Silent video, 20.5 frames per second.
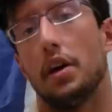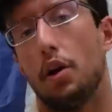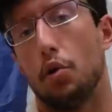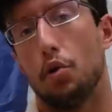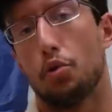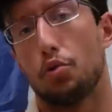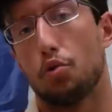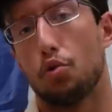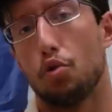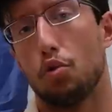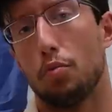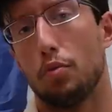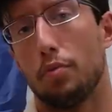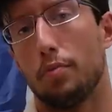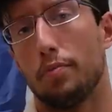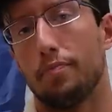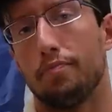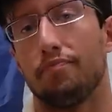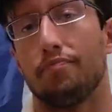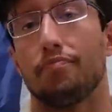Hello YouTube!
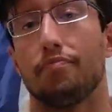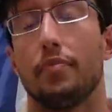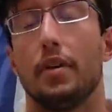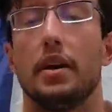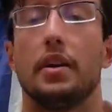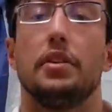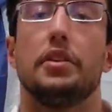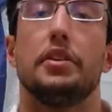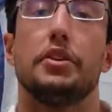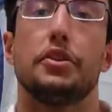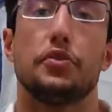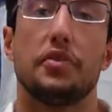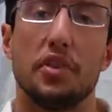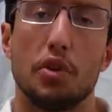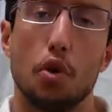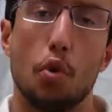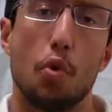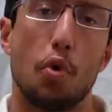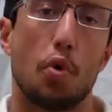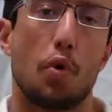In this
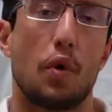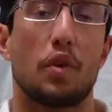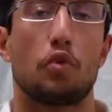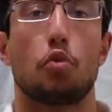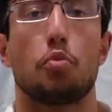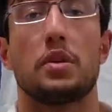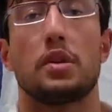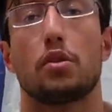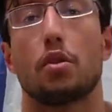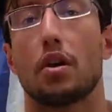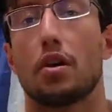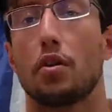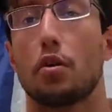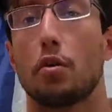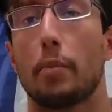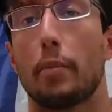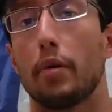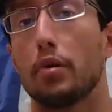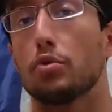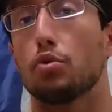video we're going to be
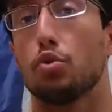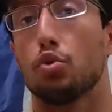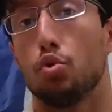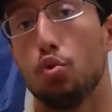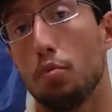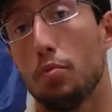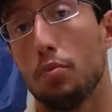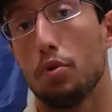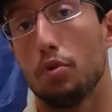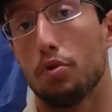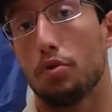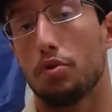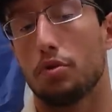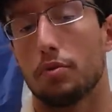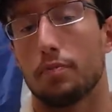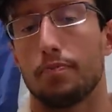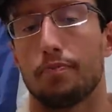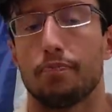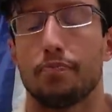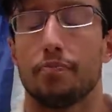talking about
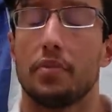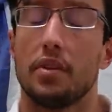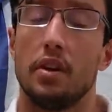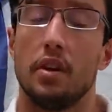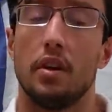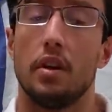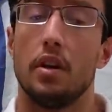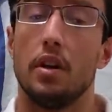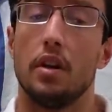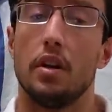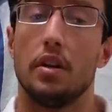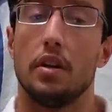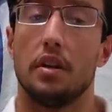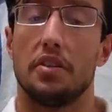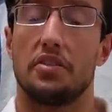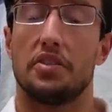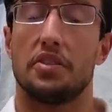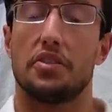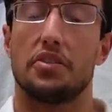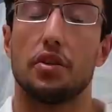zoomers.
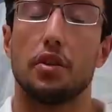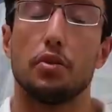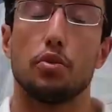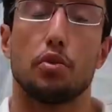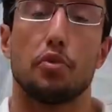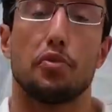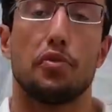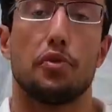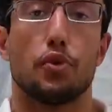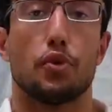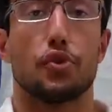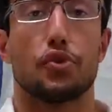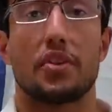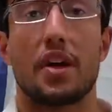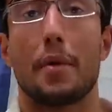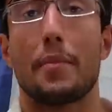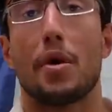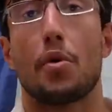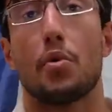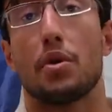This is not the first
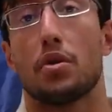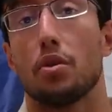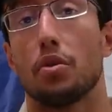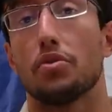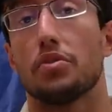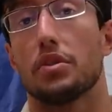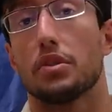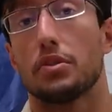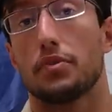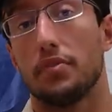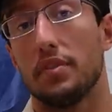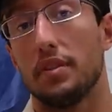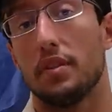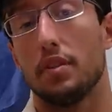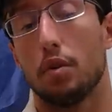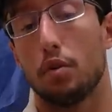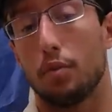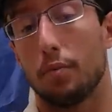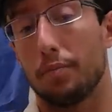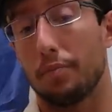time I record this
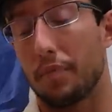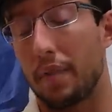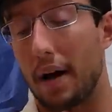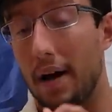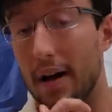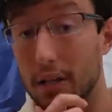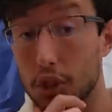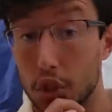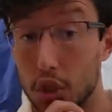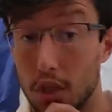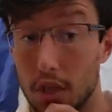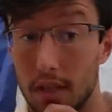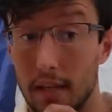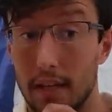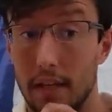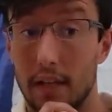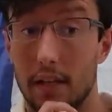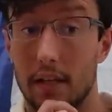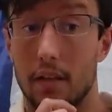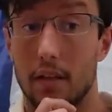video.
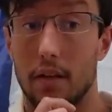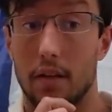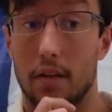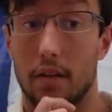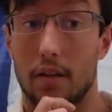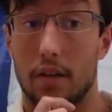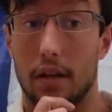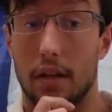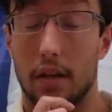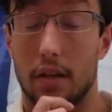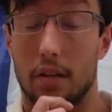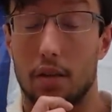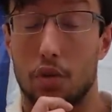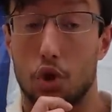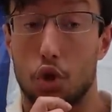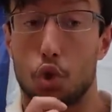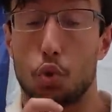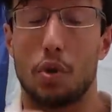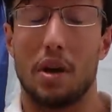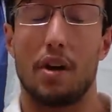Actually, uh, it
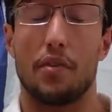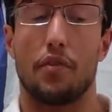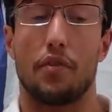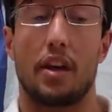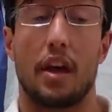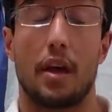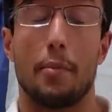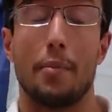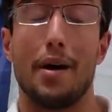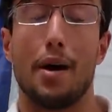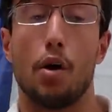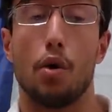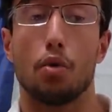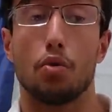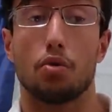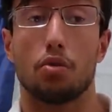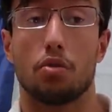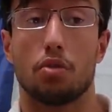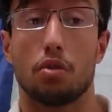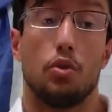should have came
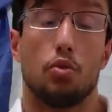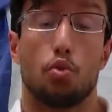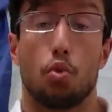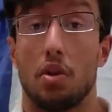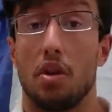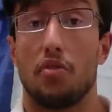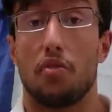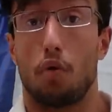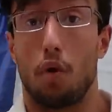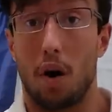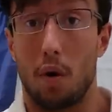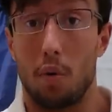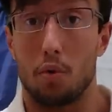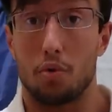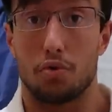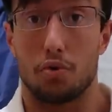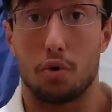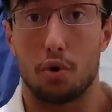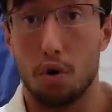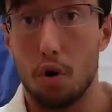out 24
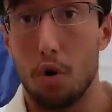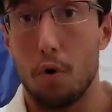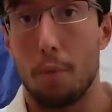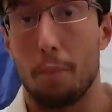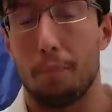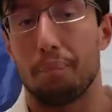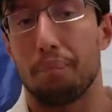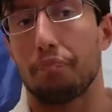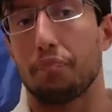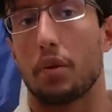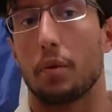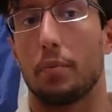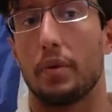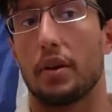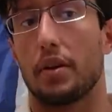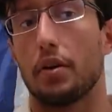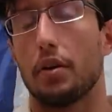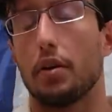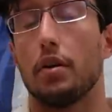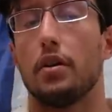hours ago
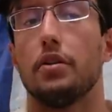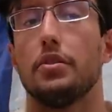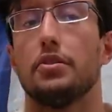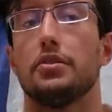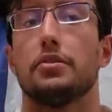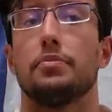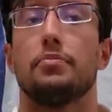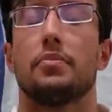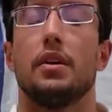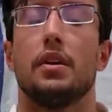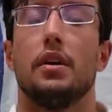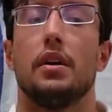because